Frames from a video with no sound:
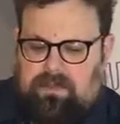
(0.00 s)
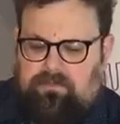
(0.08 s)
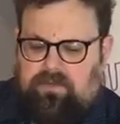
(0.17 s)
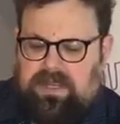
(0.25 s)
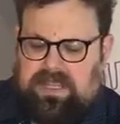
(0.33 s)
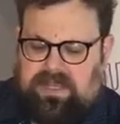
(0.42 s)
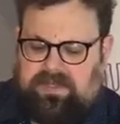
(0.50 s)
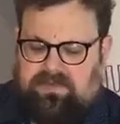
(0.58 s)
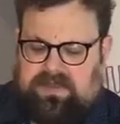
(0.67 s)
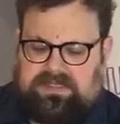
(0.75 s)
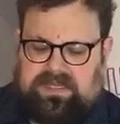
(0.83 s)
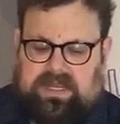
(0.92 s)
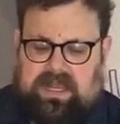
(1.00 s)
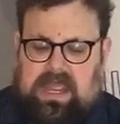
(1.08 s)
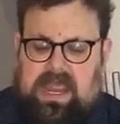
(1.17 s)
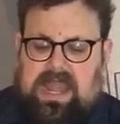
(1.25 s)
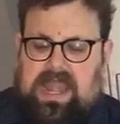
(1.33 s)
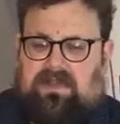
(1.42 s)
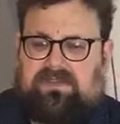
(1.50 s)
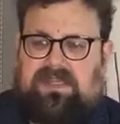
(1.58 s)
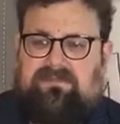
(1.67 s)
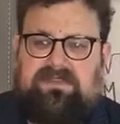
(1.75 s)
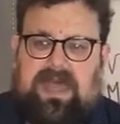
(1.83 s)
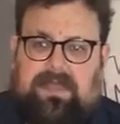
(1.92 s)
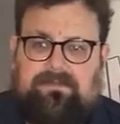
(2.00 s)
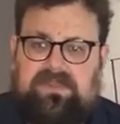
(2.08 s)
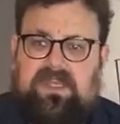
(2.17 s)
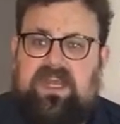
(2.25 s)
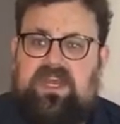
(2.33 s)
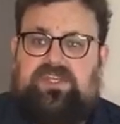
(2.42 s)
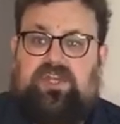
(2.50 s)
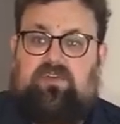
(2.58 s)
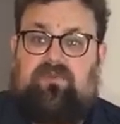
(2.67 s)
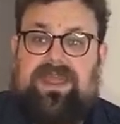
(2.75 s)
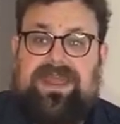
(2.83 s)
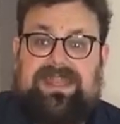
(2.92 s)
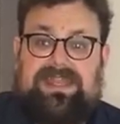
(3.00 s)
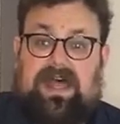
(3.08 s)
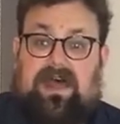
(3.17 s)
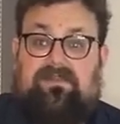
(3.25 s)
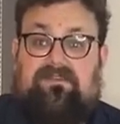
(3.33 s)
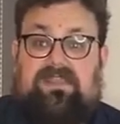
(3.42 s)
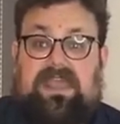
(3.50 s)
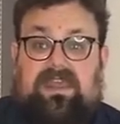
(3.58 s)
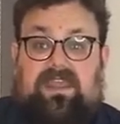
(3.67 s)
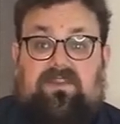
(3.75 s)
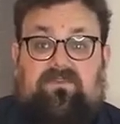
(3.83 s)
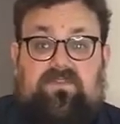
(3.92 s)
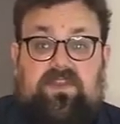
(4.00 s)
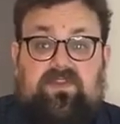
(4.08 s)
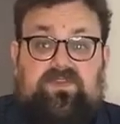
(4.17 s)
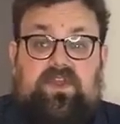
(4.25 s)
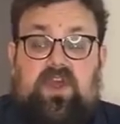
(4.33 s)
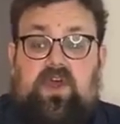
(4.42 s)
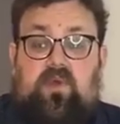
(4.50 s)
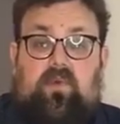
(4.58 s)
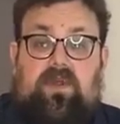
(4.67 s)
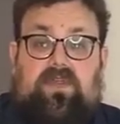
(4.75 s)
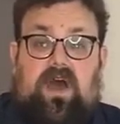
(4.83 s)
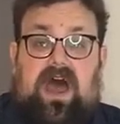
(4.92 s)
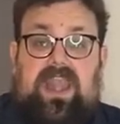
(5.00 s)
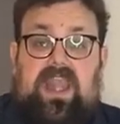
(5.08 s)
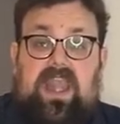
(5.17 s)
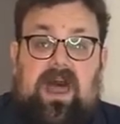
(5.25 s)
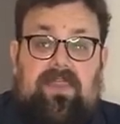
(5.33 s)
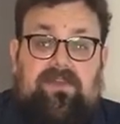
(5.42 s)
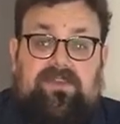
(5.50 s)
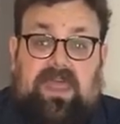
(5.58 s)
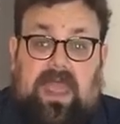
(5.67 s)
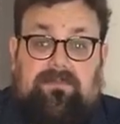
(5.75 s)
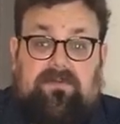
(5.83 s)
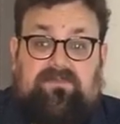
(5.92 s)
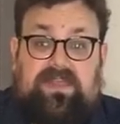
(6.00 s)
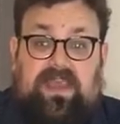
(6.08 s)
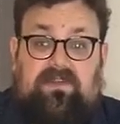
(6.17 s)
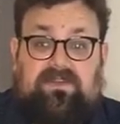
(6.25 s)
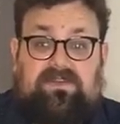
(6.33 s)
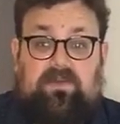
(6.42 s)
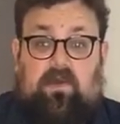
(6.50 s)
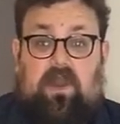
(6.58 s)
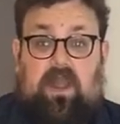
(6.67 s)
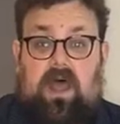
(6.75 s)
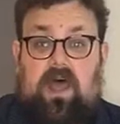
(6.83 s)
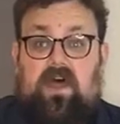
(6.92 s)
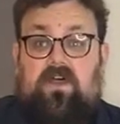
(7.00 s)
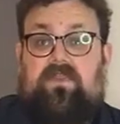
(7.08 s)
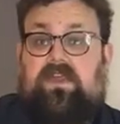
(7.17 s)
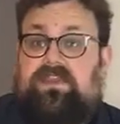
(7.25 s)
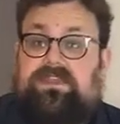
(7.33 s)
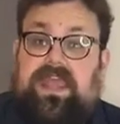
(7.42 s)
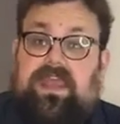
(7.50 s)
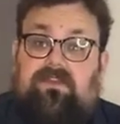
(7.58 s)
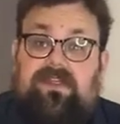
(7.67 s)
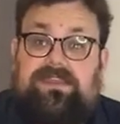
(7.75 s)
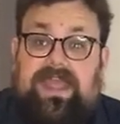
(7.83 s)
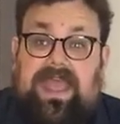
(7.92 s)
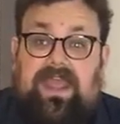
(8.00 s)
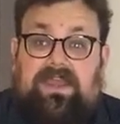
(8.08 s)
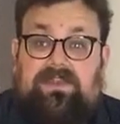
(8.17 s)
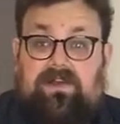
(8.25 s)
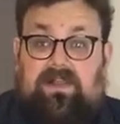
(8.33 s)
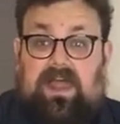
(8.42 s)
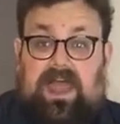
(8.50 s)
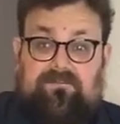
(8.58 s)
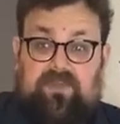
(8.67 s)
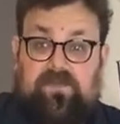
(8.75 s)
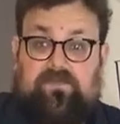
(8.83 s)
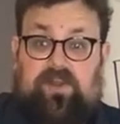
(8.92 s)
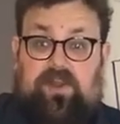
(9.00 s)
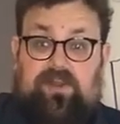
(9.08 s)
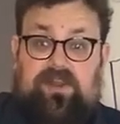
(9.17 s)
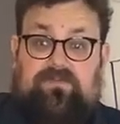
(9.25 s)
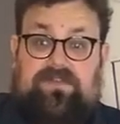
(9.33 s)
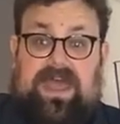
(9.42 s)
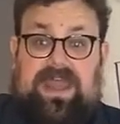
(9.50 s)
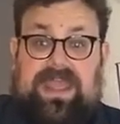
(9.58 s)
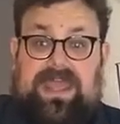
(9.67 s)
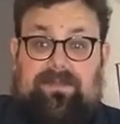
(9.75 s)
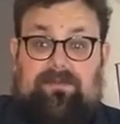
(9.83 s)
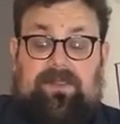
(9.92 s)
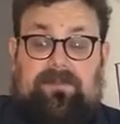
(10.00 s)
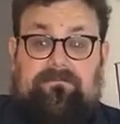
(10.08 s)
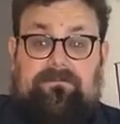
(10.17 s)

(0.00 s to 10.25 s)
pretty interesting. Now, sometimes pteranodons get confused with another type of pterosaur, the pterodactyl. Have you ever heard of that animal?